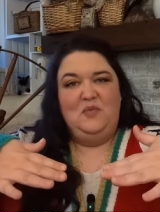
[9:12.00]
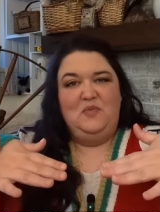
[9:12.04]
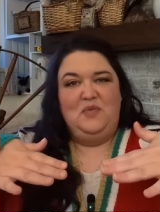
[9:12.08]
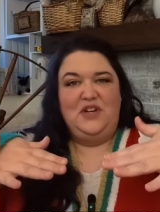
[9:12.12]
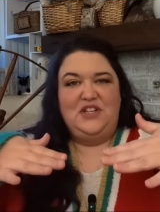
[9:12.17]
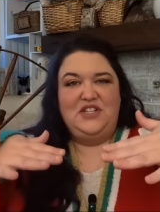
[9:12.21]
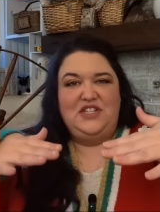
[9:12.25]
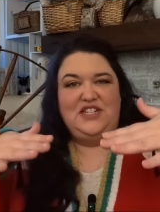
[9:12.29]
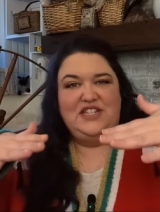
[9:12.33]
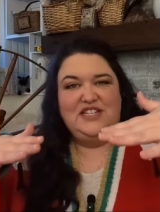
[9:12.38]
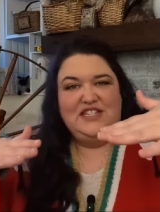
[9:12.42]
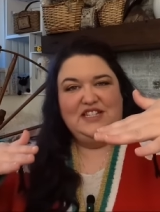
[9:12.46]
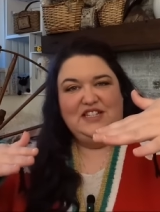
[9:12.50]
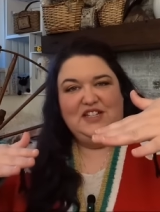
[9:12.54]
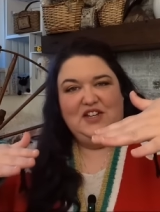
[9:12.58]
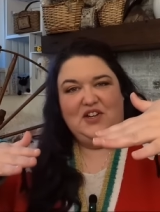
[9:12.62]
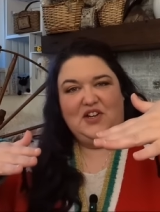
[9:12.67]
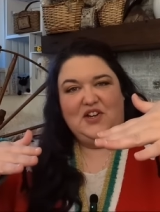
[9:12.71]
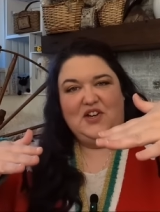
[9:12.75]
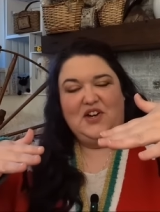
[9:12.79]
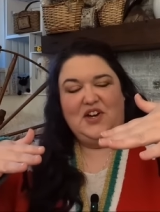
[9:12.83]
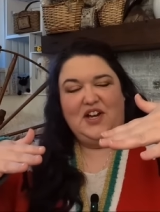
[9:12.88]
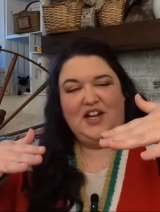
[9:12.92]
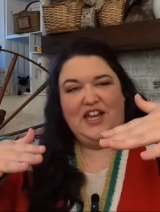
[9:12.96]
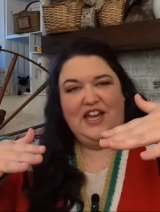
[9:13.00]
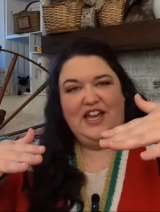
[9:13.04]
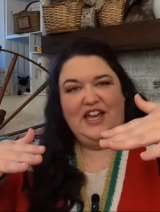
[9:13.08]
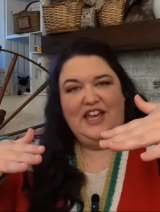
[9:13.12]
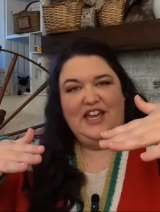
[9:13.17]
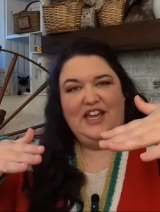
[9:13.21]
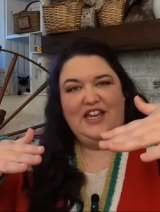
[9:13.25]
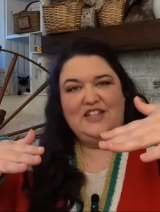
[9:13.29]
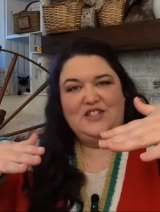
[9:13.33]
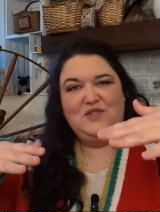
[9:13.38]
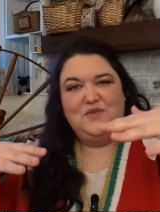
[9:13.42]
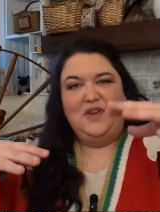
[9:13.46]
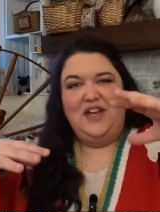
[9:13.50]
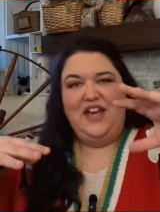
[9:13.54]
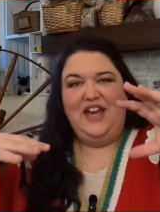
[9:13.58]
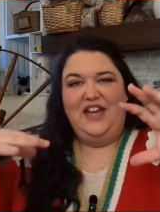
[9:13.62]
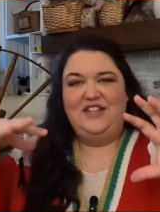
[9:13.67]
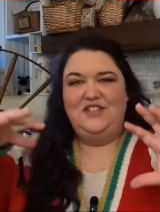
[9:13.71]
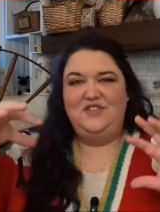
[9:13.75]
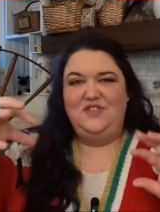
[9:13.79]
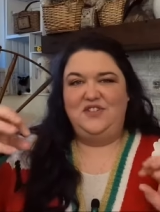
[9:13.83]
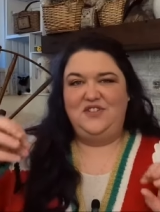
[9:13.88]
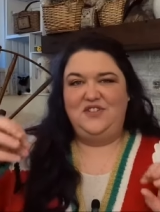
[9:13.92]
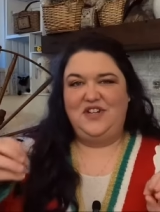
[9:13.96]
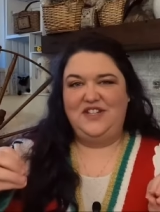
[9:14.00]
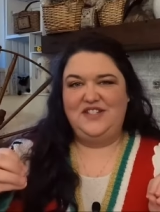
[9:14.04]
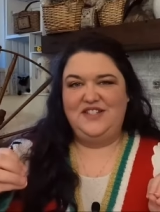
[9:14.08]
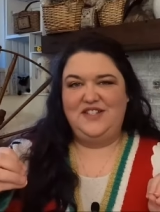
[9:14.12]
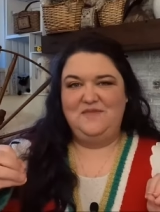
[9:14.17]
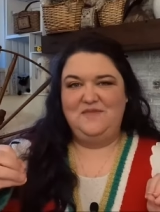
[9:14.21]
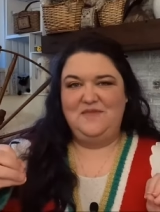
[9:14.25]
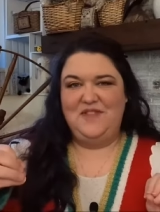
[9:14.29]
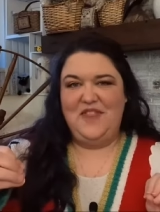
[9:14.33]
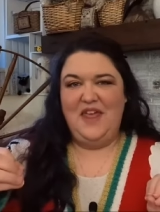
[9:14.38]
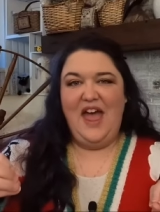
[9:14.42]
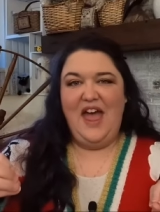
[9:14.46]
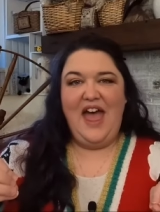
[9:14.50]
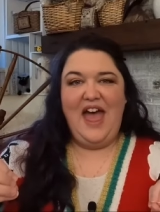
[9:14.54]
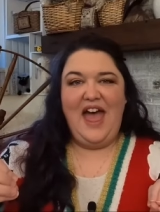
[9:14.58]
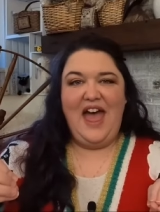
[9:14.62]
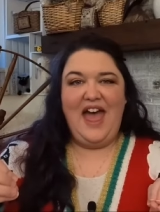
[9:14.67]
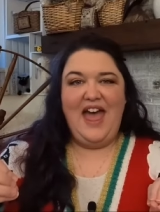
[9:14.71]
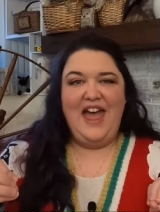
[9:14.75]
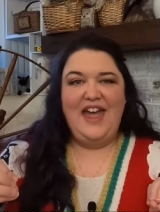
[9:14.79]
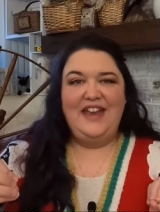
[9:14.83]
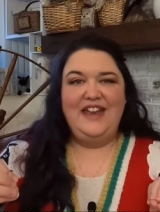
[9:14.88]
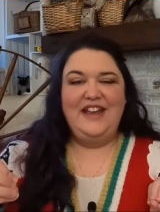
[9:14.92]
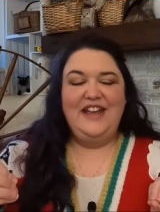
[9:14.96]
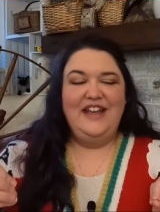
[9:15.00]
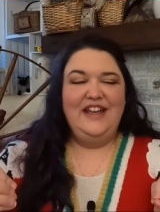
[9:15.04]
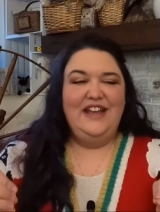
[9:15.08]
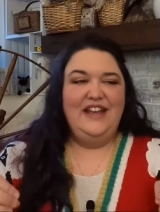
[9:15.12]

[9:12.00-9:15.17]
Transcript: but she's a little crooked. So we had to address some of that